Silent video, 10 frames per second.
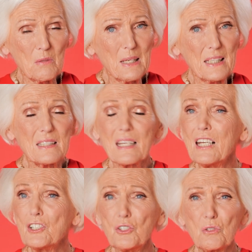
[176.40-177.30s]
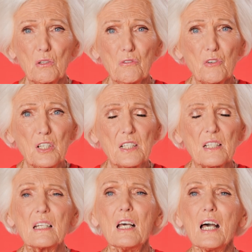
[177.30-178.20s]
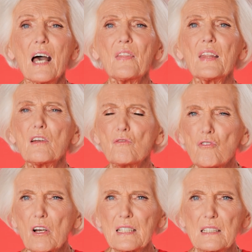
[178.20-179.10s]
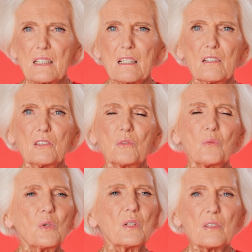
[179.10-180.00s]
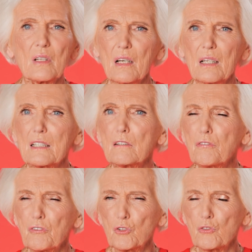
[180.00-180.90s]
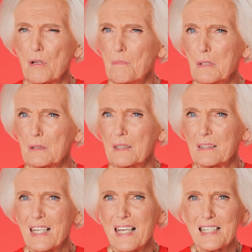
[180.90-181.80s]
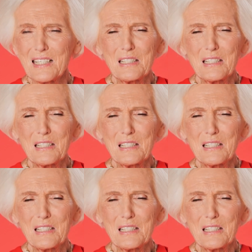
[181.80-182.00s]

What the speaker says: make it ahead, you can freeze it, and then run it down with a little full cream milk at the end.